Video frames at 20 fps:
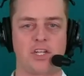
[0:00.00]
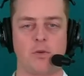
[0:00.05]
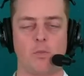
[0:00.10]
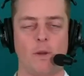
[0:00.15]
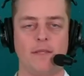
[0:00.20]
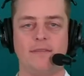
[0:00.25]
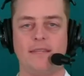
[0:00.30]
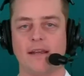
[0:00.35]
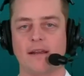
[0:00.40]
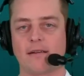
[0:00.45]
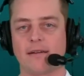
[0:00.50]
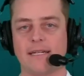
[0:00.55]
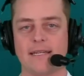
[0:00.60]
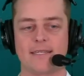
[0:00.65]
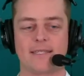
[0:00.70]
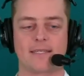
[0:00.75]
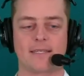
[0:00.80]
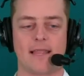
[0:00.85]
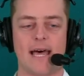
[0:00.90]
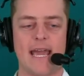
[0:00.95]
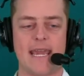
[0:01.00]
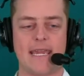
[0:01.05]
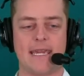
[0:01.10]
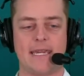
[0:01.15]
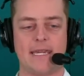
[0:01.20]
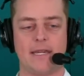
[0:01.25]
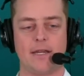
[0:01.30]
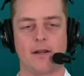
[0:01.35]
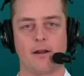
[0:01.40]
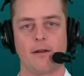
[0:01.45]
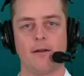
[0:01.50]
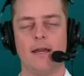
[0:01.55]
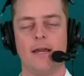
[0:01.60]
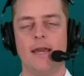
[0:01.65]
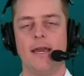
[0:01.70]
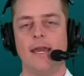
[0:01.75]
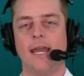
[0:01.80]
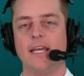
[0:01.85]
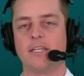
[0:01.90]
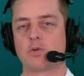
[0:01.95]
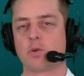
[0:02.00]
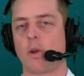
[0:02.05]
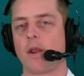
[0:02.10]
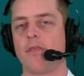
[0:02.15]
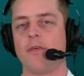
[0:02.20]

with Darius Slay here, he's one